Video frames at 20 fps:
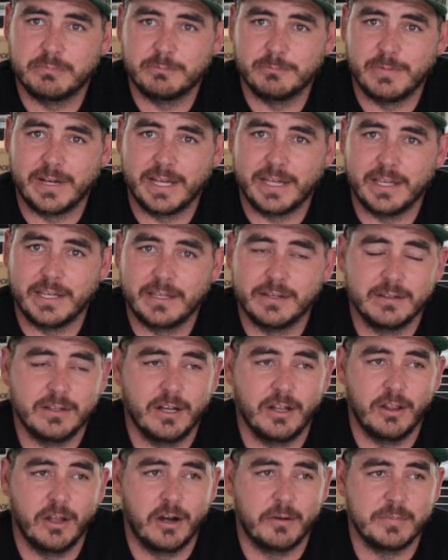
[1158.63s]
my
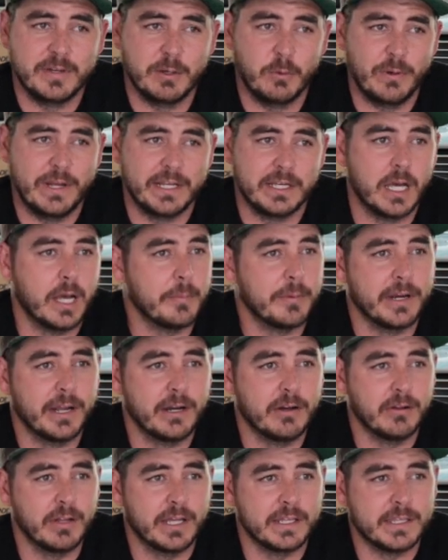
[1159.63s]
alarm to wake up, and
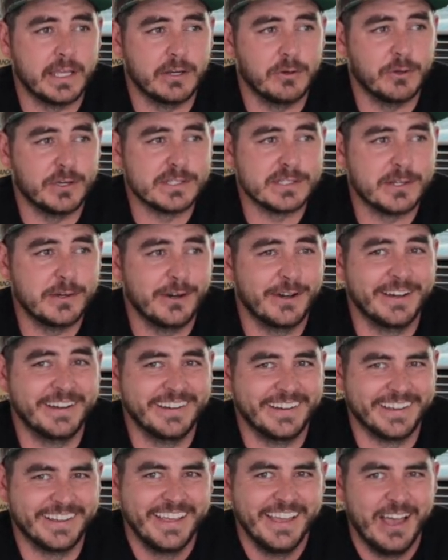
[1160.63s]
I don't like that noise, so
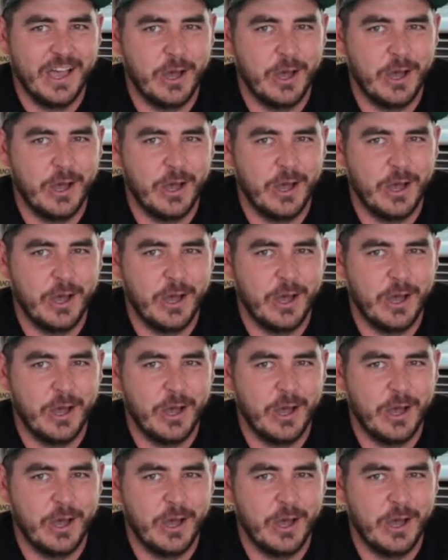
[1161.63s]
I'm